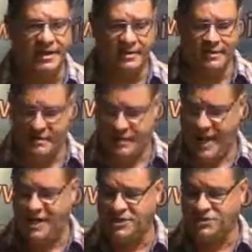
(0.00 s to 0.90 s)

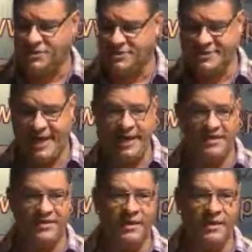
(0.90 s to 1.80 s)
lecture saying
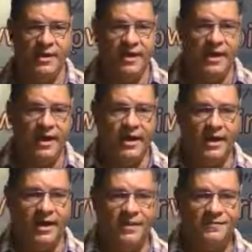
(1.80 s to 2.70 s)

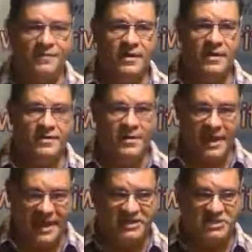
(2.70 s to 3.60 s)
the
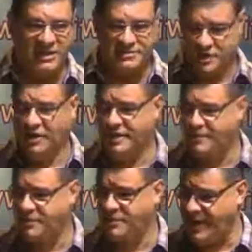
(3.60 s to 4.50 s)
relation, talking about
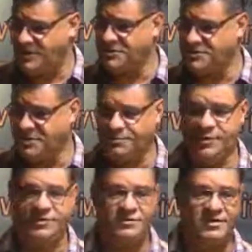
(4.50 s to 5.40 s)
the relationship with
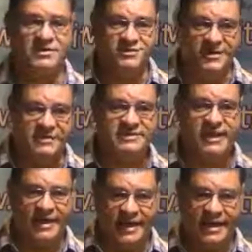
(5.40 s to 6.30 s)
Mother Teresa
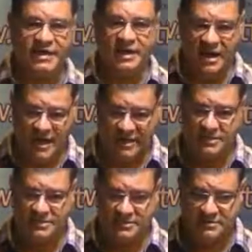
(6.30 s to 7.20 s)
and God,
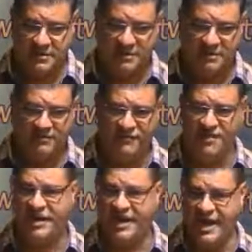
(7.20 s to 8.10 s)
right? Very
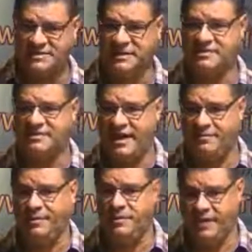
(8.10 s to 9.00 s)
classic
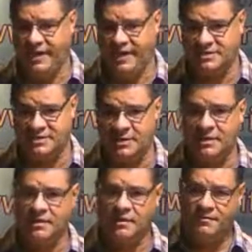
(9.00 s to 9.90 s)
example is
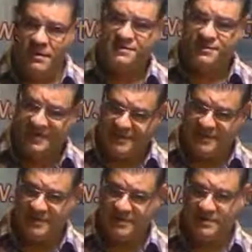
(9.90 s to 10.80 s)
Mother
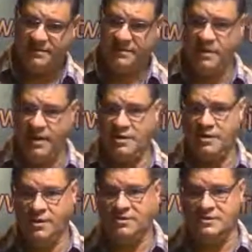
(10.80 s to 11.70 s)
Teresa. When you are
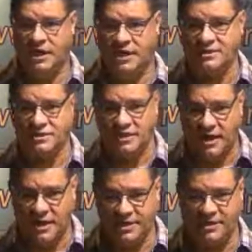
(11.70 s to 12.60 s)
talking to God
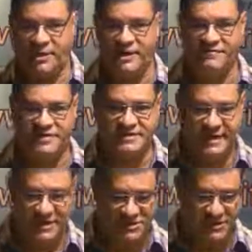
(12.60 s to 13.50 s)
in your conversation,